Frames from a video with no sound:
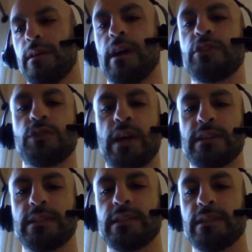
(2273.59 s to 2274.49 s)

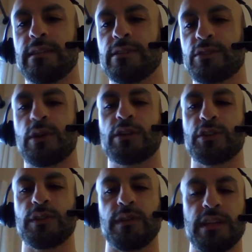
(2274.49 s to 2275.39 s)
address
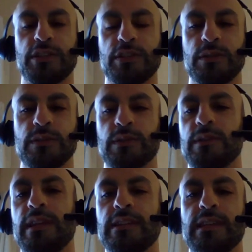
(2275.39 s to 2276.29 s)
structural issues or
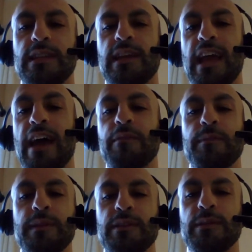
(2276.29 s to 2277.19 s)
things that they
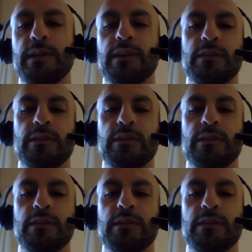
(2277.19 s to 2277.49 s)
haven't been doing,